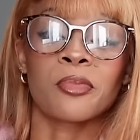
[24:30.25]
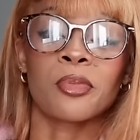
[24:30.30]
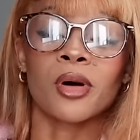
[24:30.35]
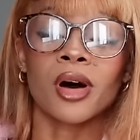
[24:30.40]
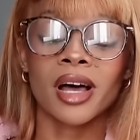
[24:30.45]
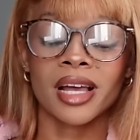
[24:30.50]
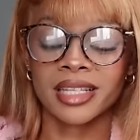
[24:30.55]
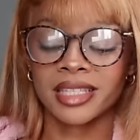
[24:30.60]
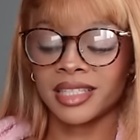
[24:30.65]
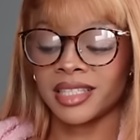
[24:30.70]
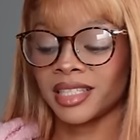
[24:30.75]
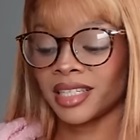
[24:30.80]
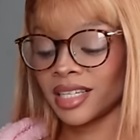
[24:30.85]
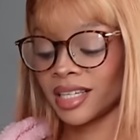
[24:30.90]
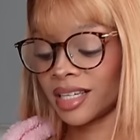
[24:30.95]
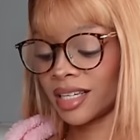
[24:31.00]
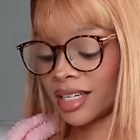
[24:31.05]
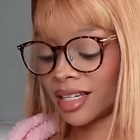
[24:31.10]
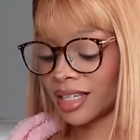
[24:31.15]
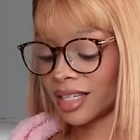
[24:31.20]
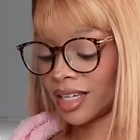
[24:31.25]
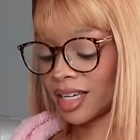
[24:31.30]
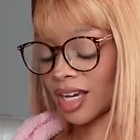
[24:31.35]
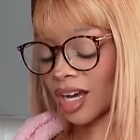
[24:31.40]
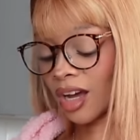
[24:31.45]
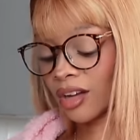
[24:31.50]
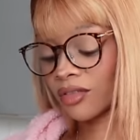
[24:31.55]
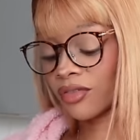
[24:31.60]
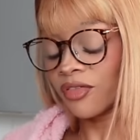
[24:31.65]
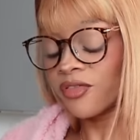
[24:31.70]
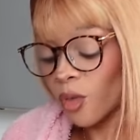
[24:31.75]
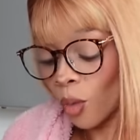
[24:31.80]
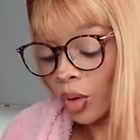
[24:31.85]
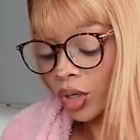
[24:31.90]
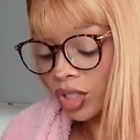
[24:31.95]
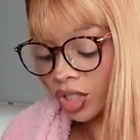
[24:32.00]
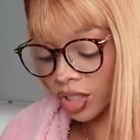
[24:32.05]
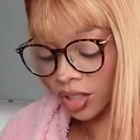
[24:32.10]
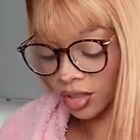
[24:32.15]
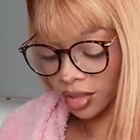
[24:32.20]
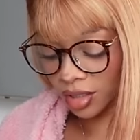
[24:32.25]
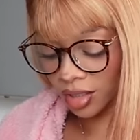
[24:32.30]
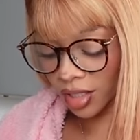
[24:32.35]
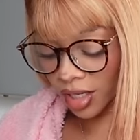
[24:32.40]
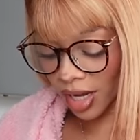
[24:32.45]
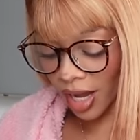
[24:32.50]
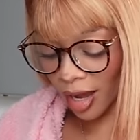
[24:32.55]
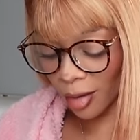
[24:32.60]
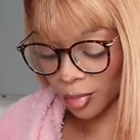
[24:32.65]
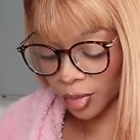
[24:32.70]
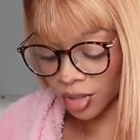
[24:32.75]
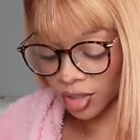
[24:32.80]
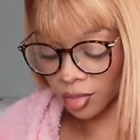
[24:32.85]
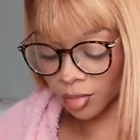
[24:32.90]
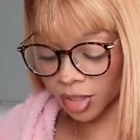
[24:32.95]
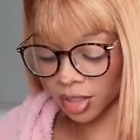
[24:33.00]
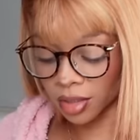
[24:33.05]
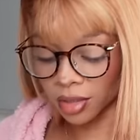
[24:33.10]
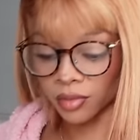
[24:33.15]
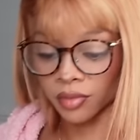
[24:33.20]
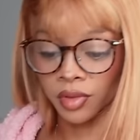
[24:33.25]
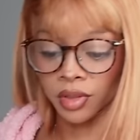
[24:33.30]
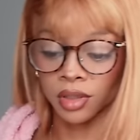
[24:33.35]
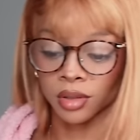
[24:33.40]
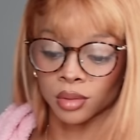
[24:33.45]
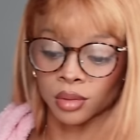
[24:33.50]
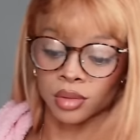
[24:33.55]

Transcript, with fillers: but unfortunately they happen to be good for you.